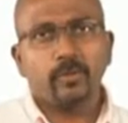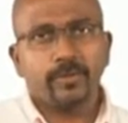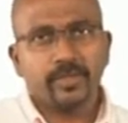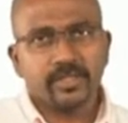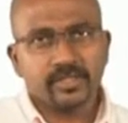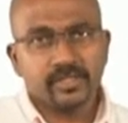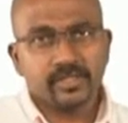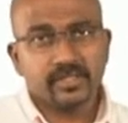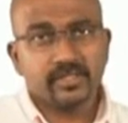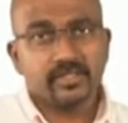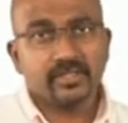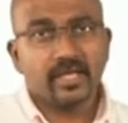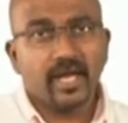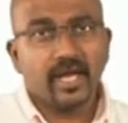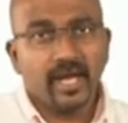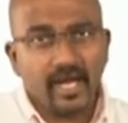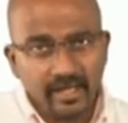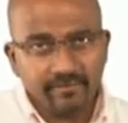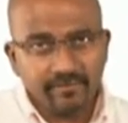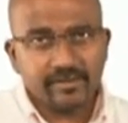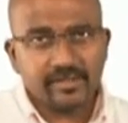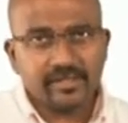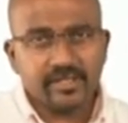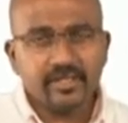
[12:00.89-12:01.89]
operations
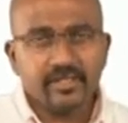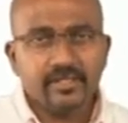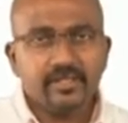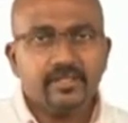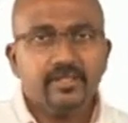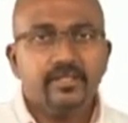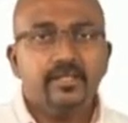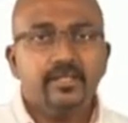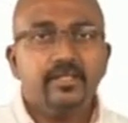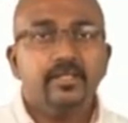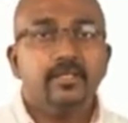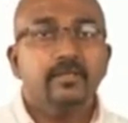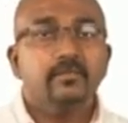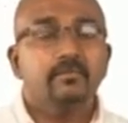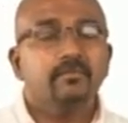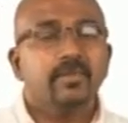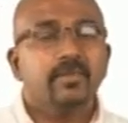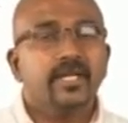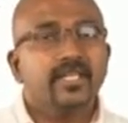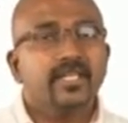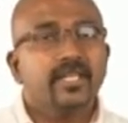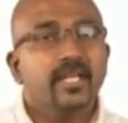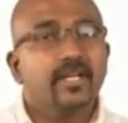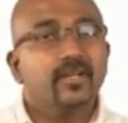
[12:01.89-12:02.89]
are efficient,
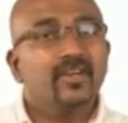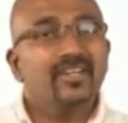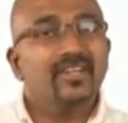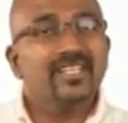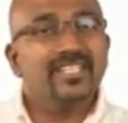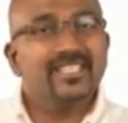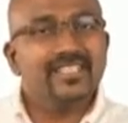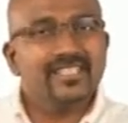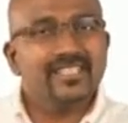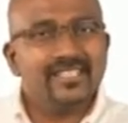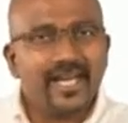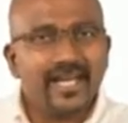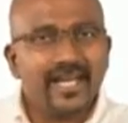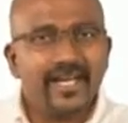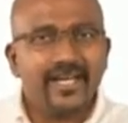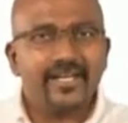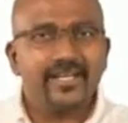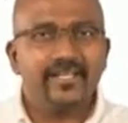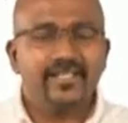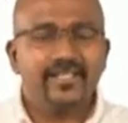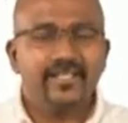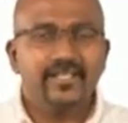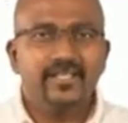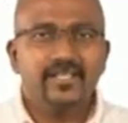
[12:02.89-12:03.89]
but they are not
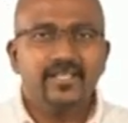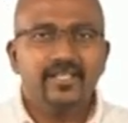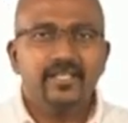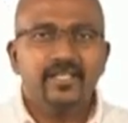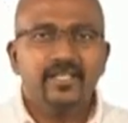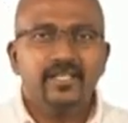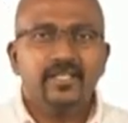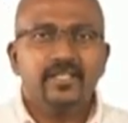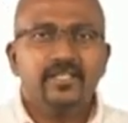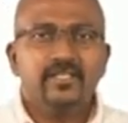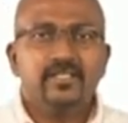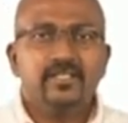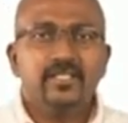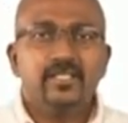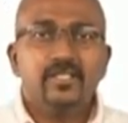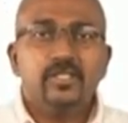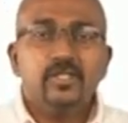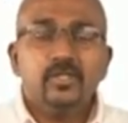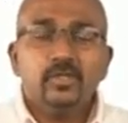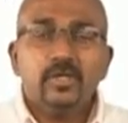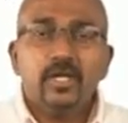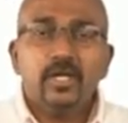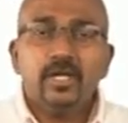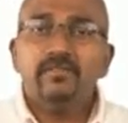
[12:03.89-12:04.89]
desired. So
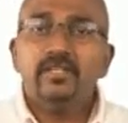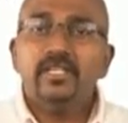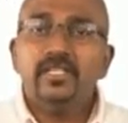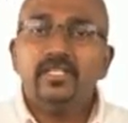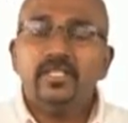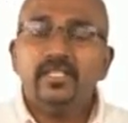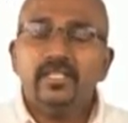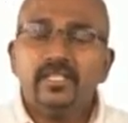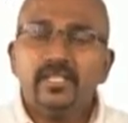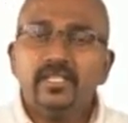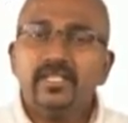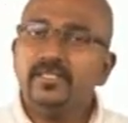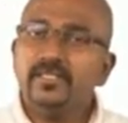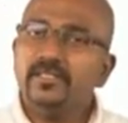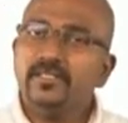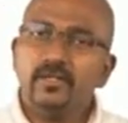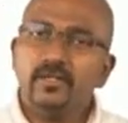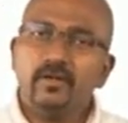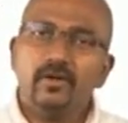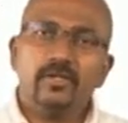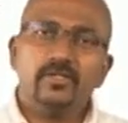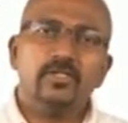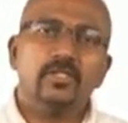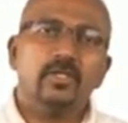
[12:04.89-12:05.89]
you have increased the
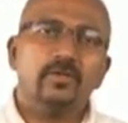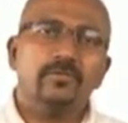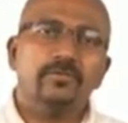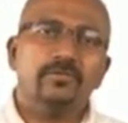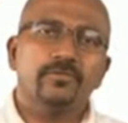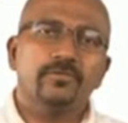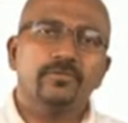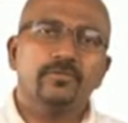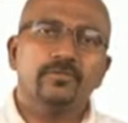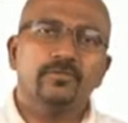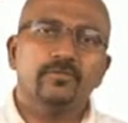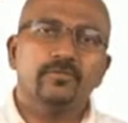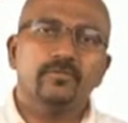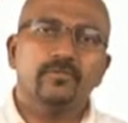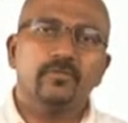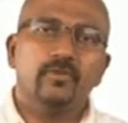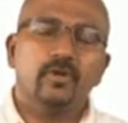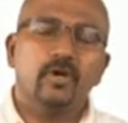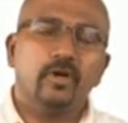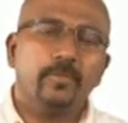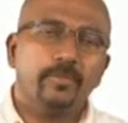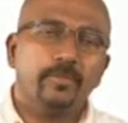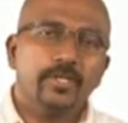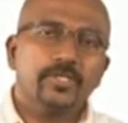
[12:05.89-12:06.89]
cost of
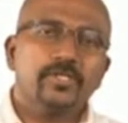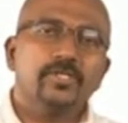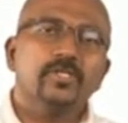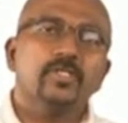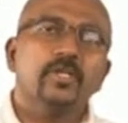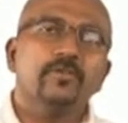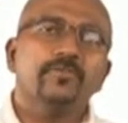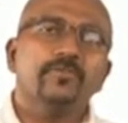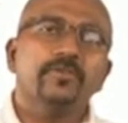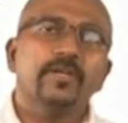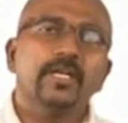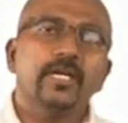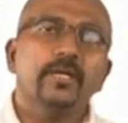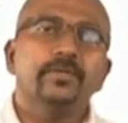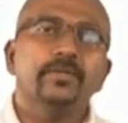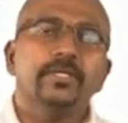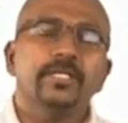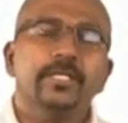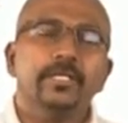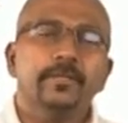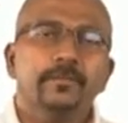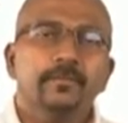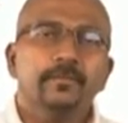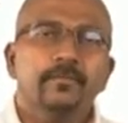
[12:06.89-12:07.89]
operation of a
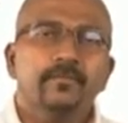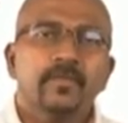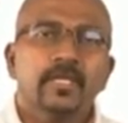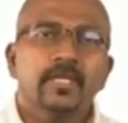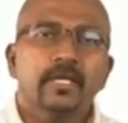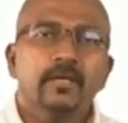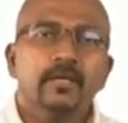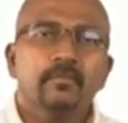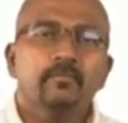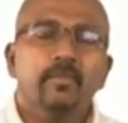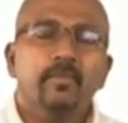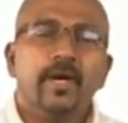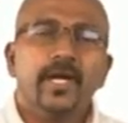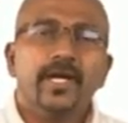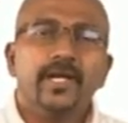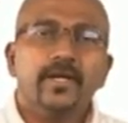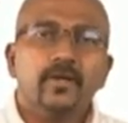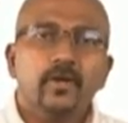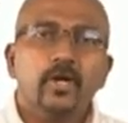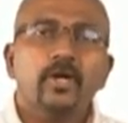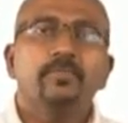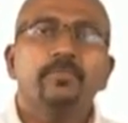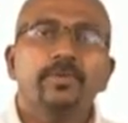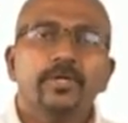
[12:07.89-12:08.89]
company by
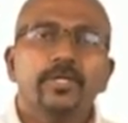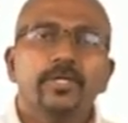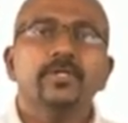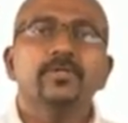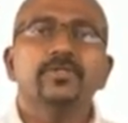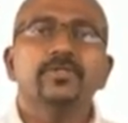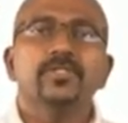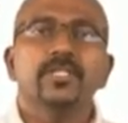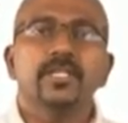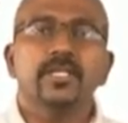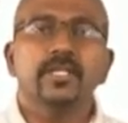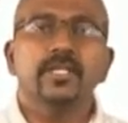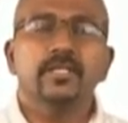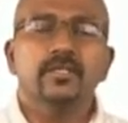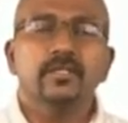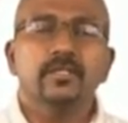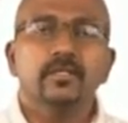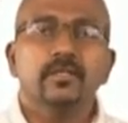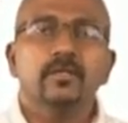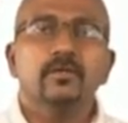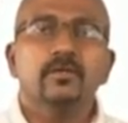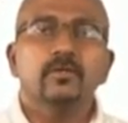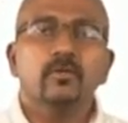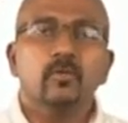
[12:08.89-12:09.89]
not producing
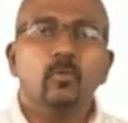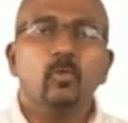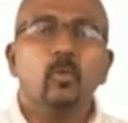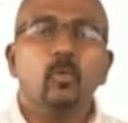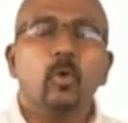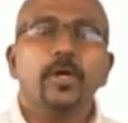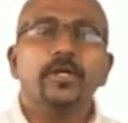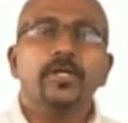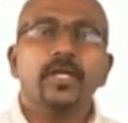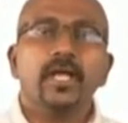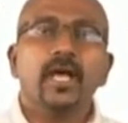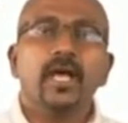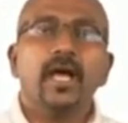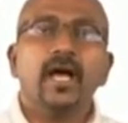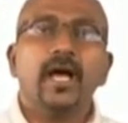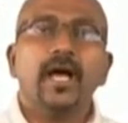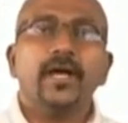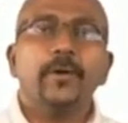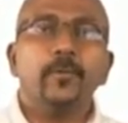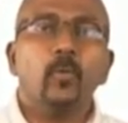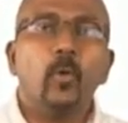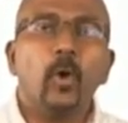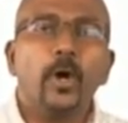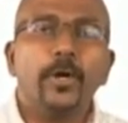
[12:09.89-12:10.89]
what
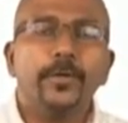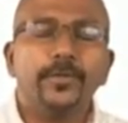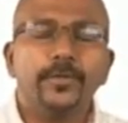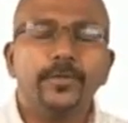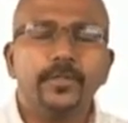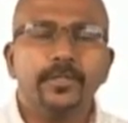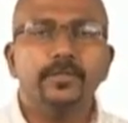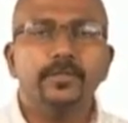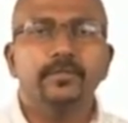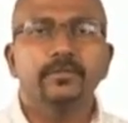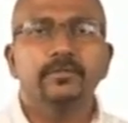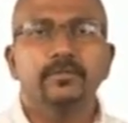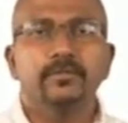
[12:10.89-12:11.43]
I want.